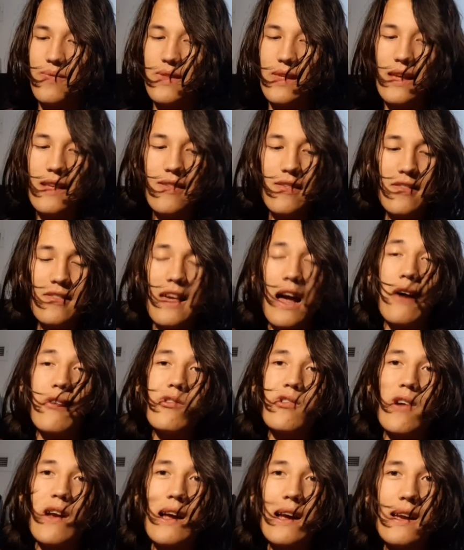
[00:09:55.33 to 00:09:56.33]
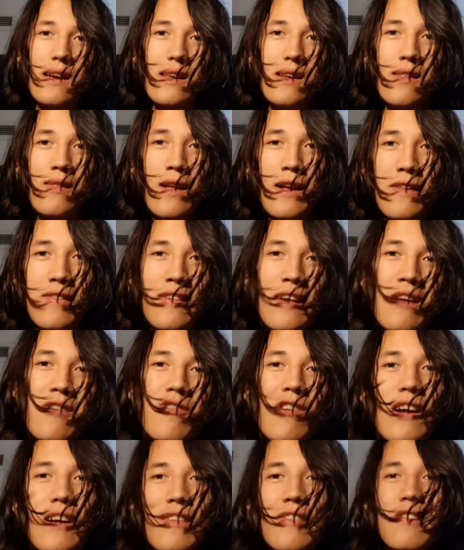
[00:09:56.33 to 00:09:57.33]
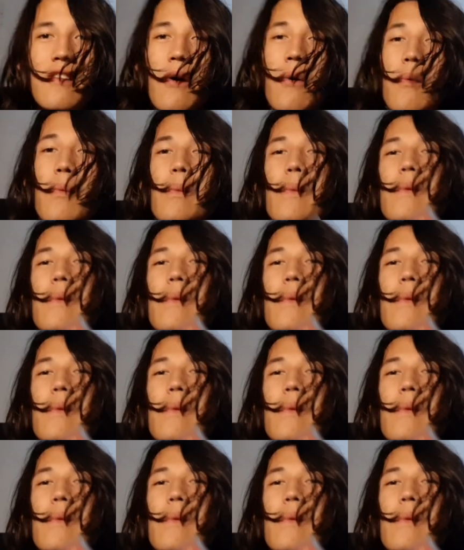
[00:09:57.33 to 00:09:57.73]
it's a soundtrack, and a lot of soundtracks don't